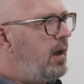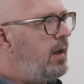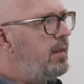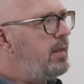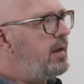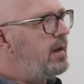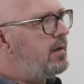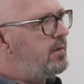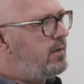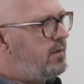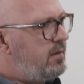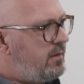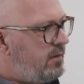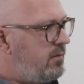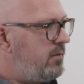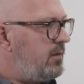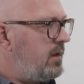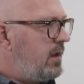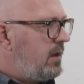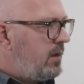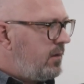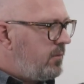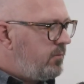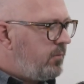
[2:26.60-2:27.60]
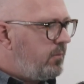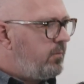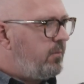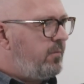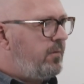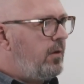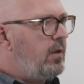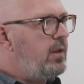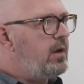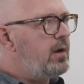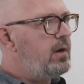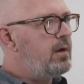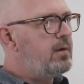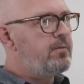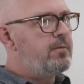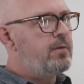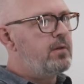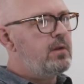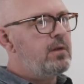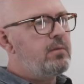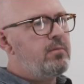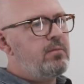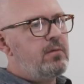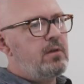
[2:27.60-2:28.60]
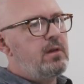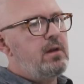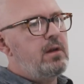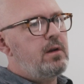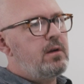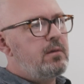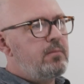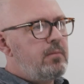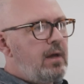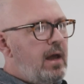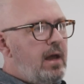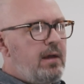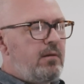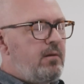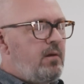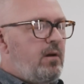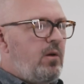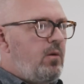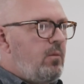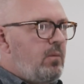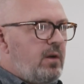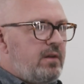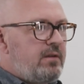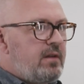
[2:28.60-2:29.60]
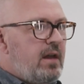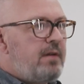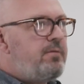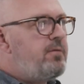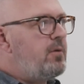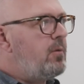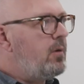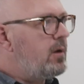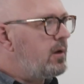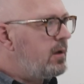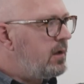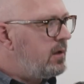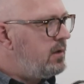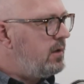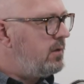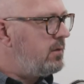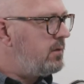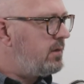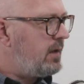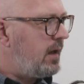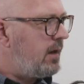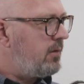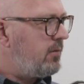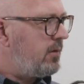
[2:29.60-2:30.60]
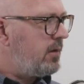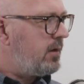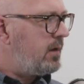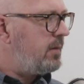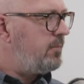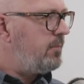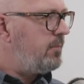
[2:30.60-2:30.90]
and that's for the almost everyone can use that, right?